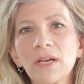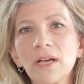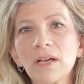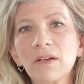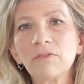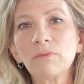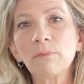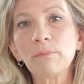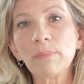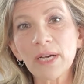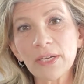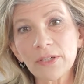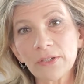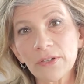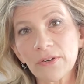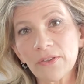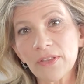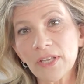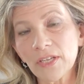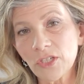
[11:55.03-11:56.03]
of
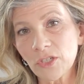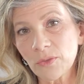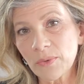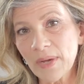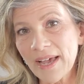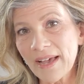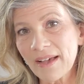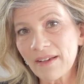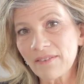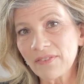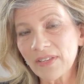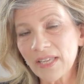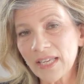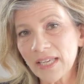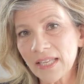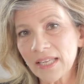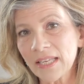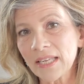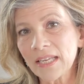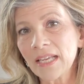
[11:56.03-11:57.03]
butter that you have
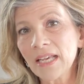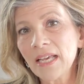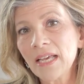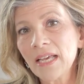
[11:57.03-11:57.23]
in